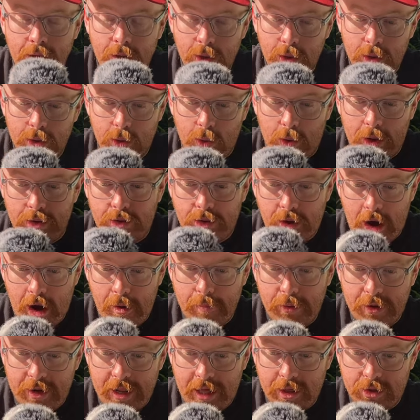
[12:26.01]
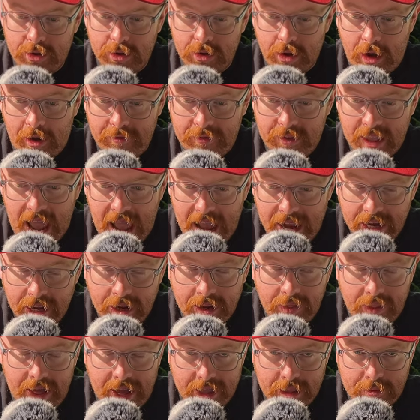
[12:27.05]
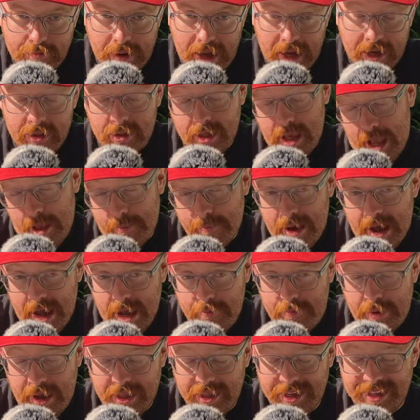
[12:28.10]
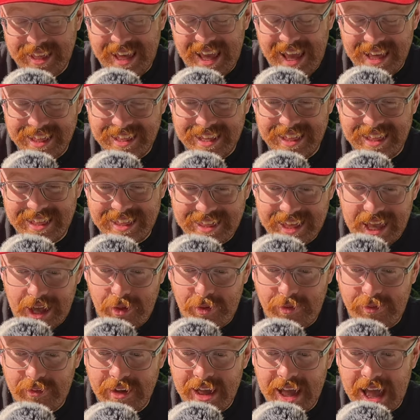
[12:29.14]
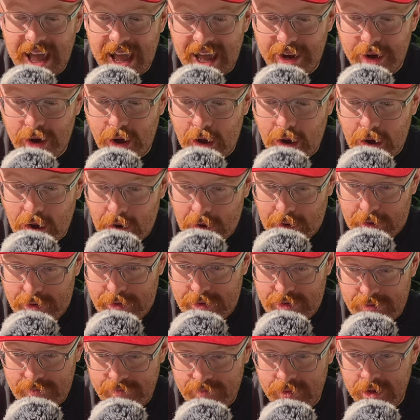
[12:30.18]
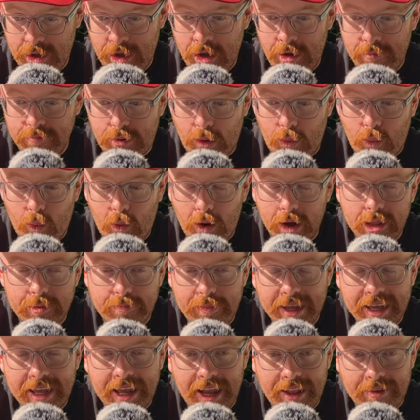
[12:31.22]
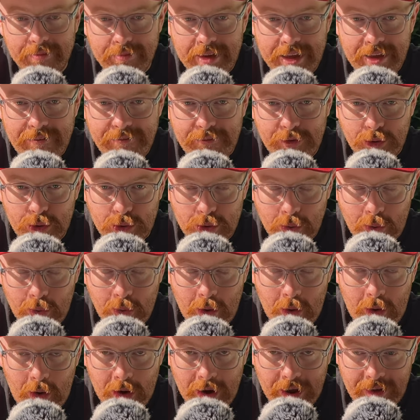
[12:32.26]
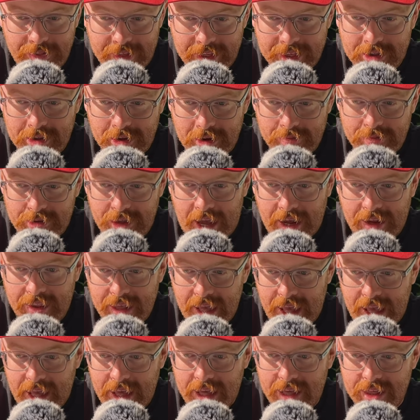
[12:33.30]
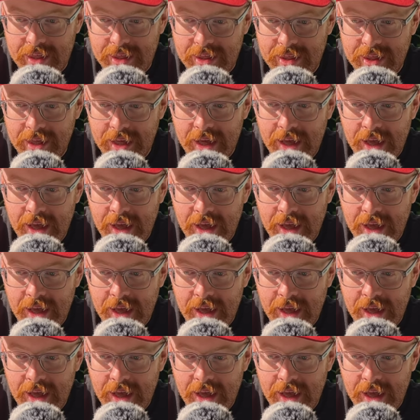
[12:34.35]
So interpretation of technical aspects, in my opinion, is itself an art. But what's been getting me for so long on this subject is